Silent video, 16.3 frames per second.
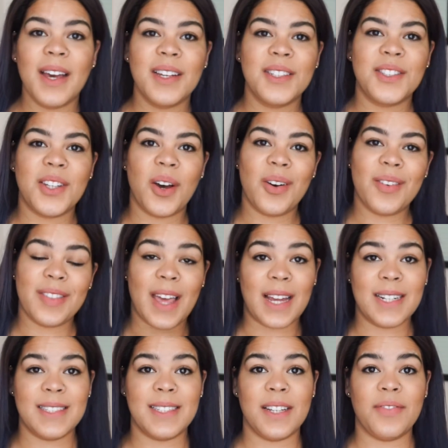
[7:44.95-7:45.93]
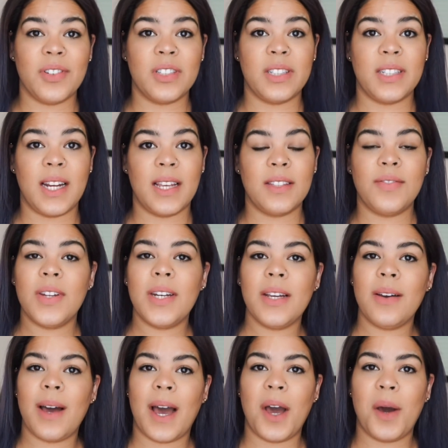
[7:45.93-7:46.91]
So that is it for today's
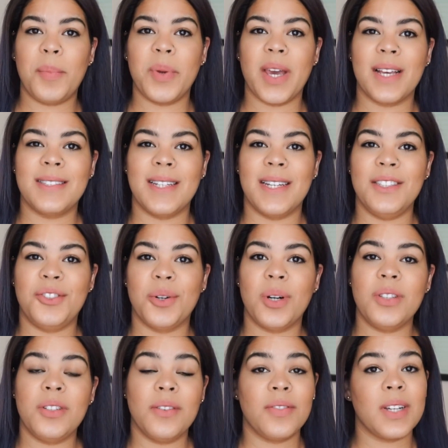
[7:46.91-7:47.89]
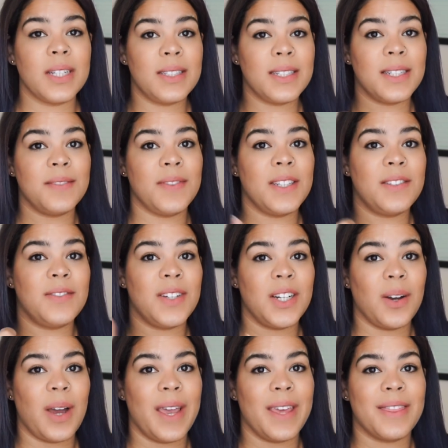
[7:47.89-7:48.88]
video. I hope you guys enjoyed. Don't forget to give this
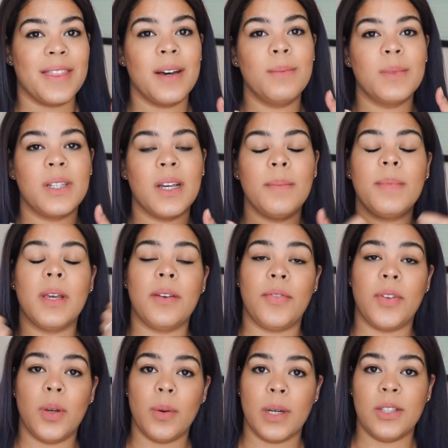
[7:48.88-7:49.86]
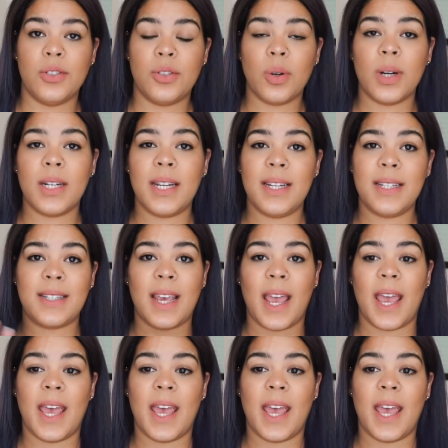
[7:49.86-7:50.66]
video a thumbs up if you enjoyed it.